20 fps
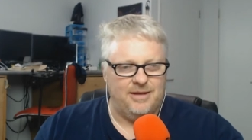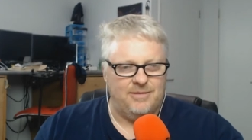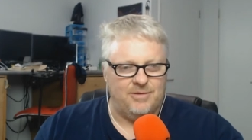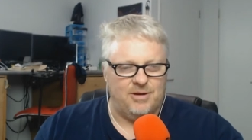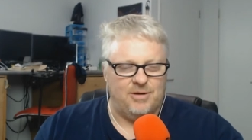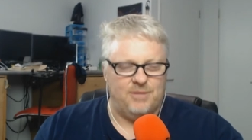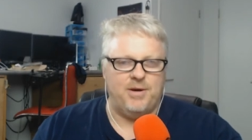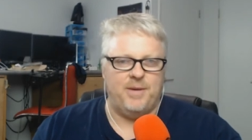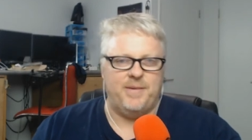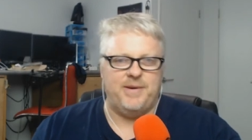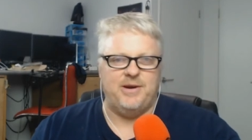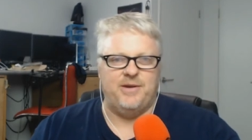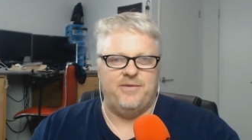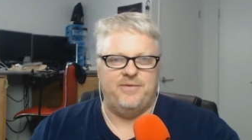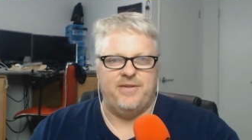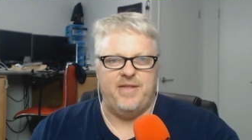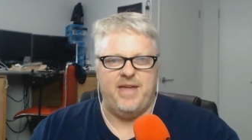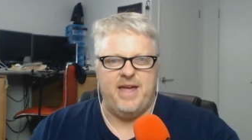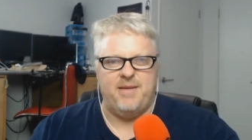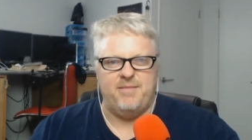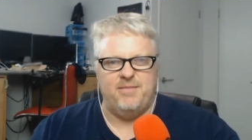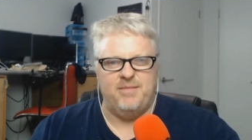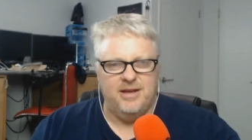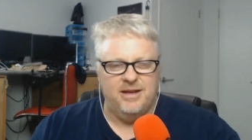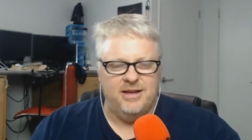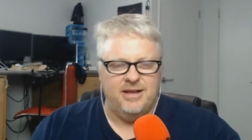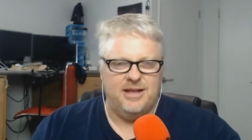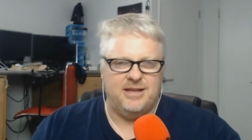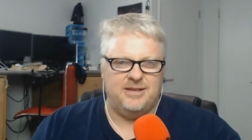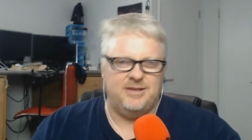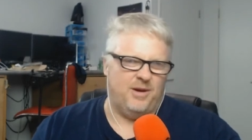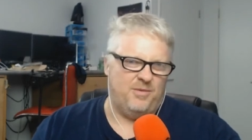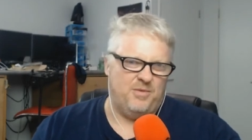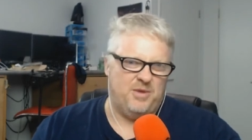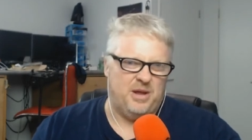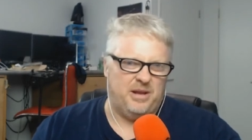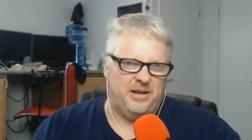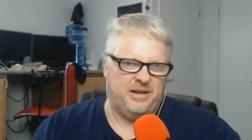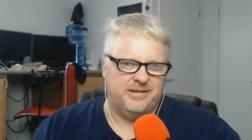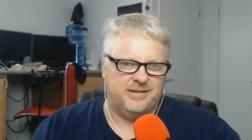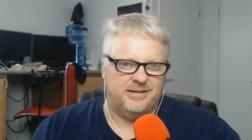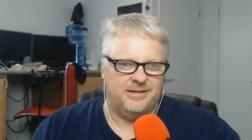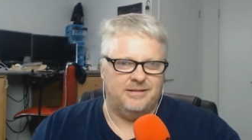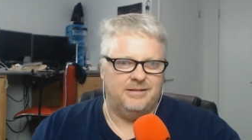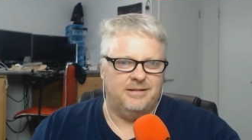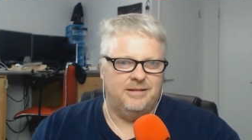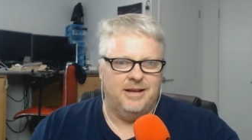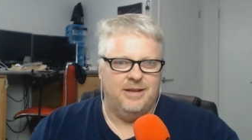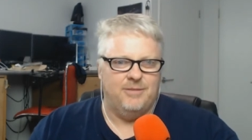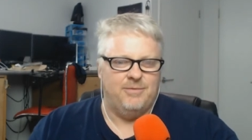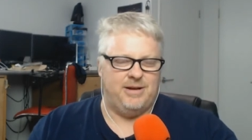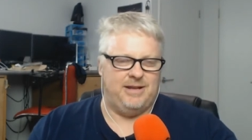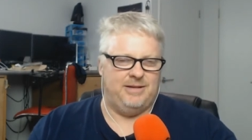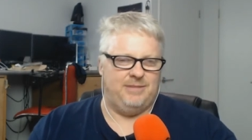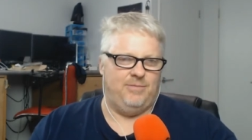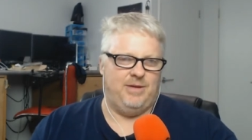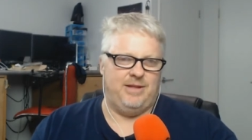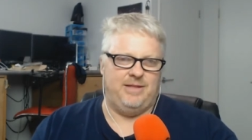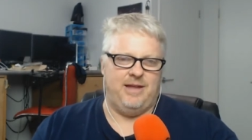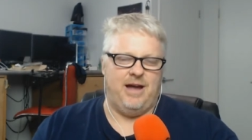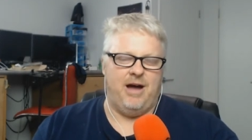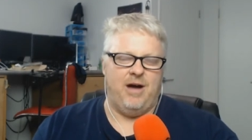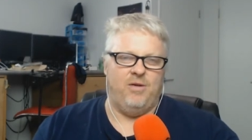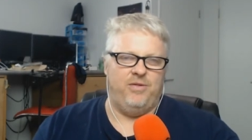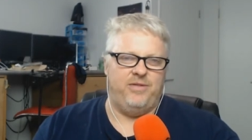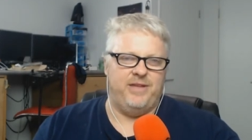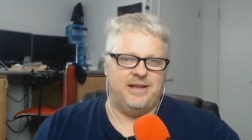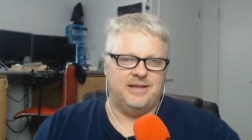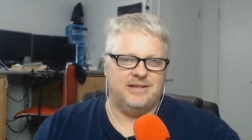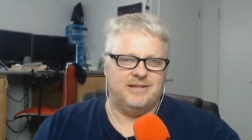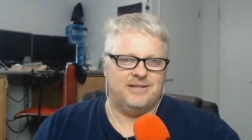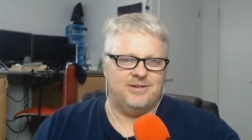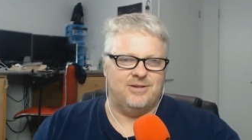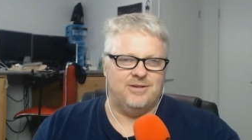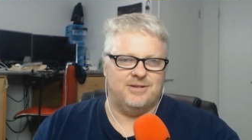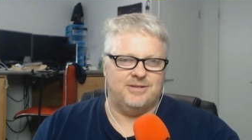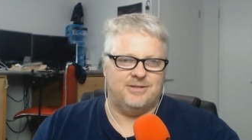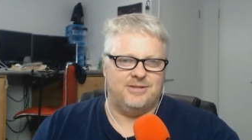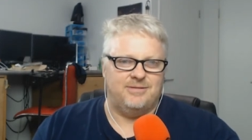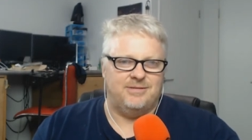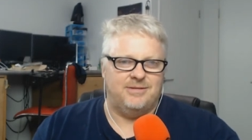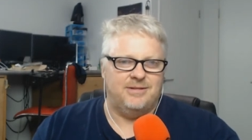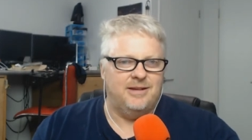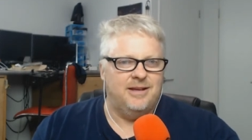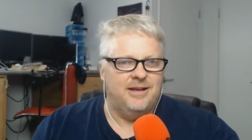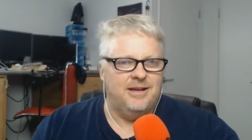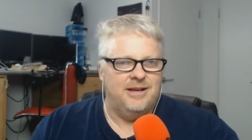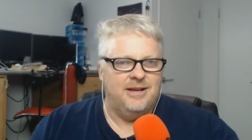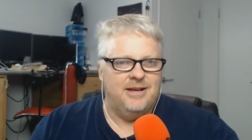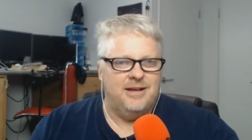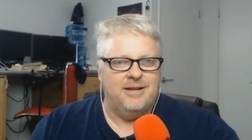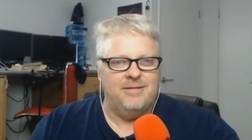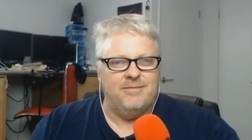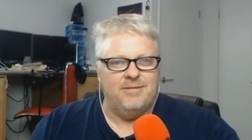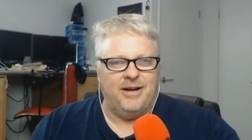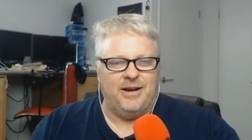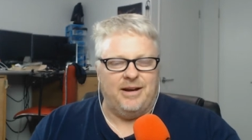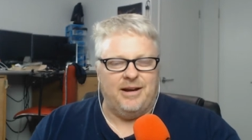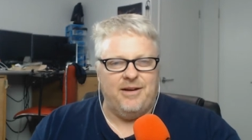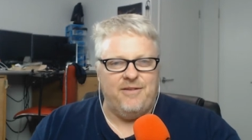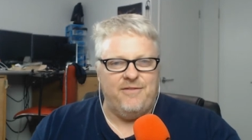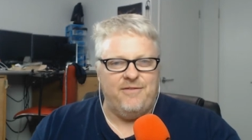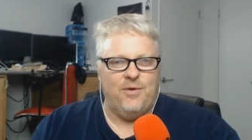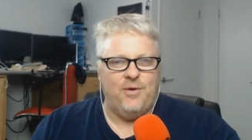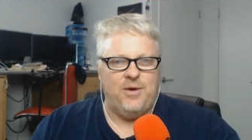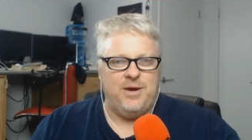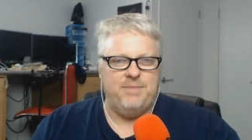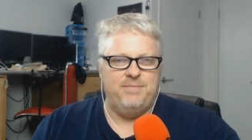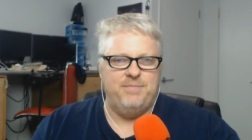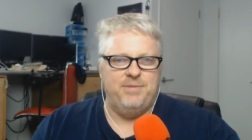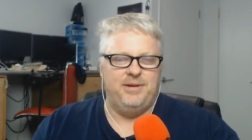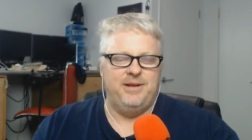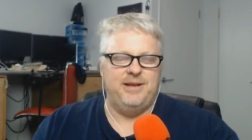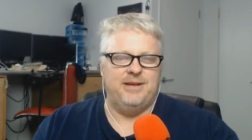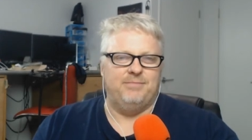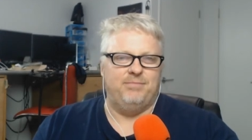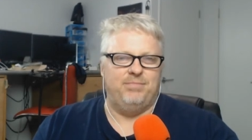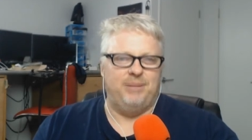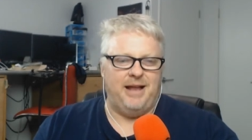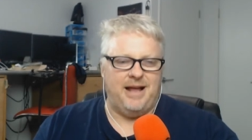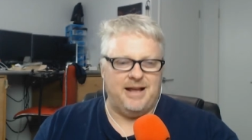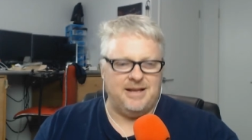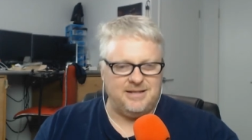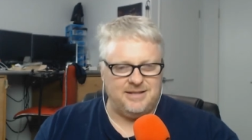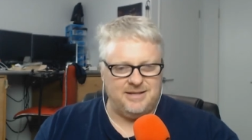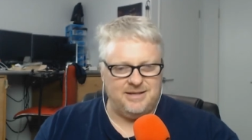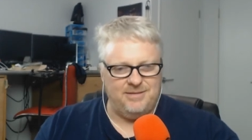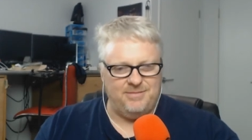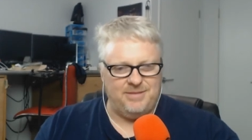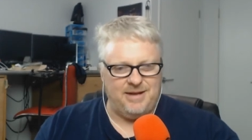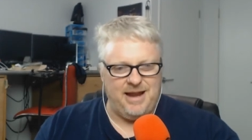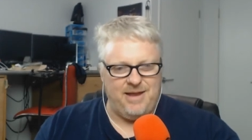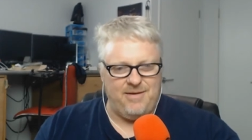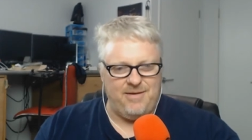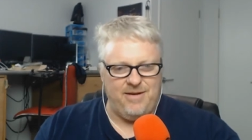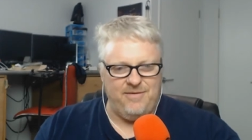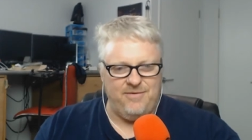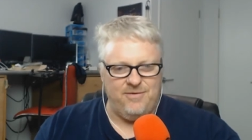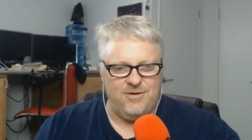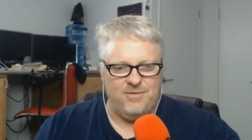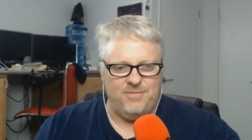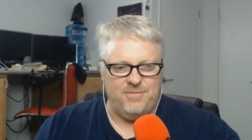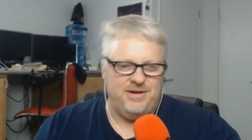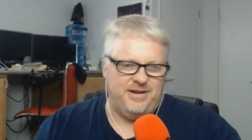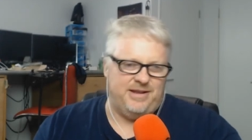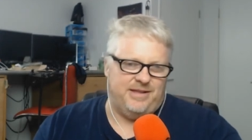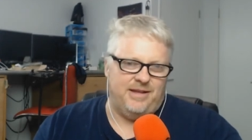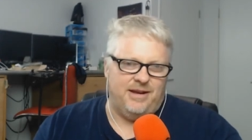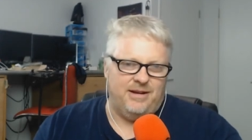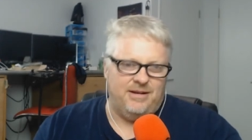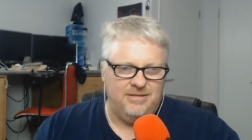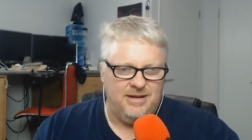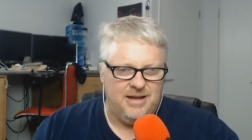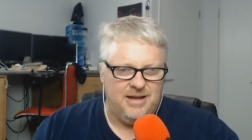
Well, probably not for them. It's not really, is it? When it when the whole thing's costing, I don't know, forty billion plus. But anyway, four million though.